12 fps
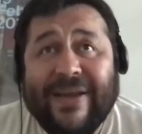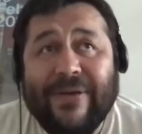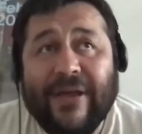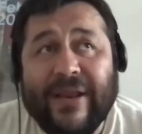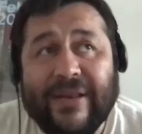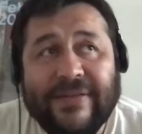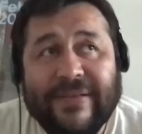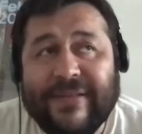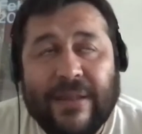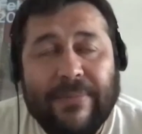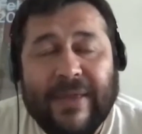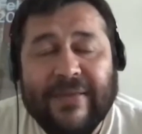and she's
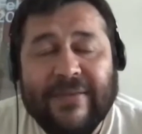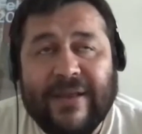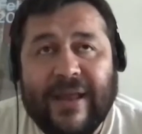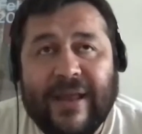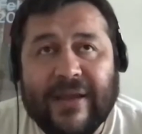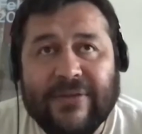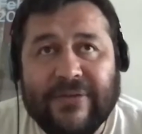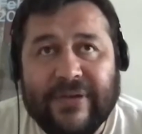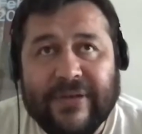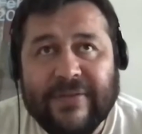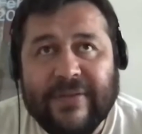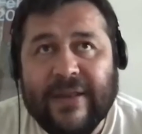an amazing
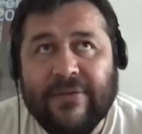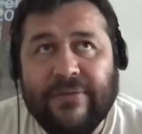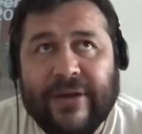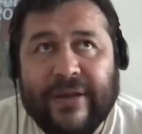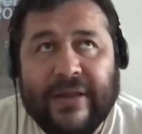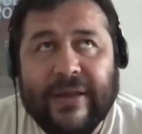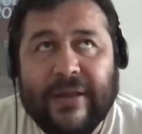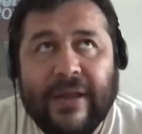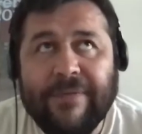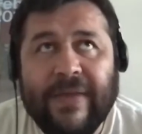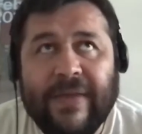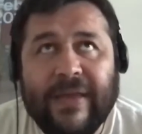actress. And really,
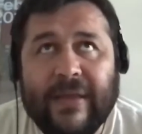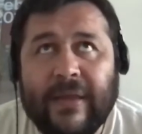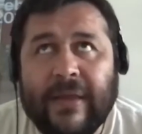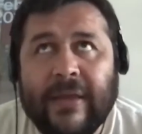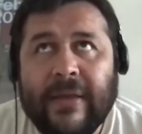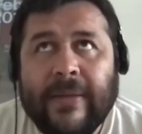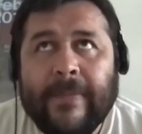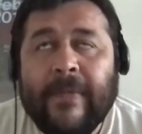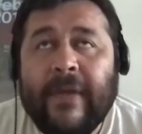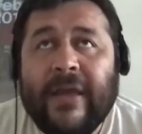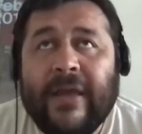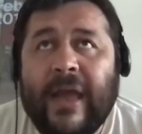I think
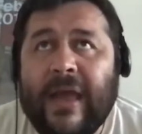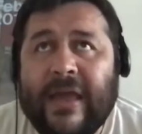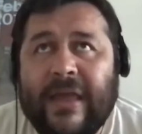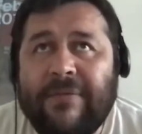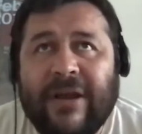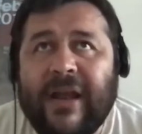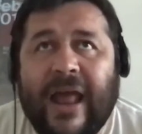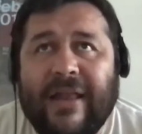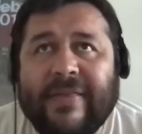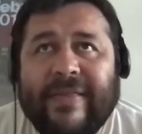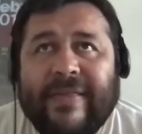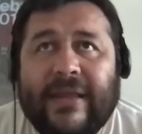every
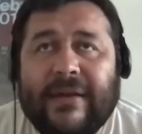character